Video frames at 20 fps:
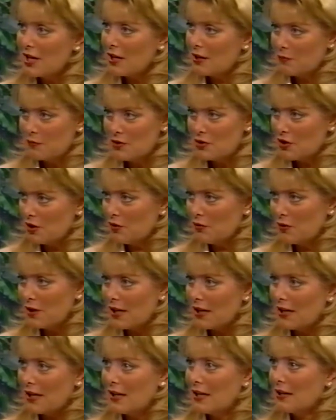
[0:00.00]
can
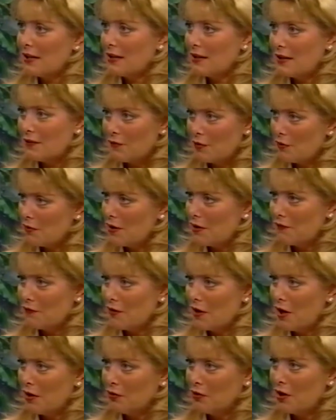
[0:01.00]
regenerate, and they've known that
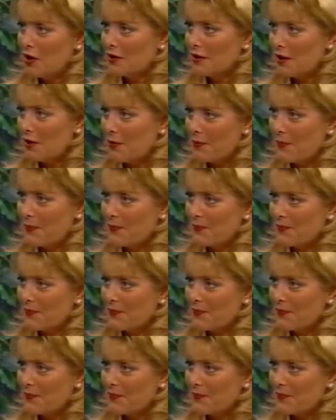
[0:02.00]
for how long now?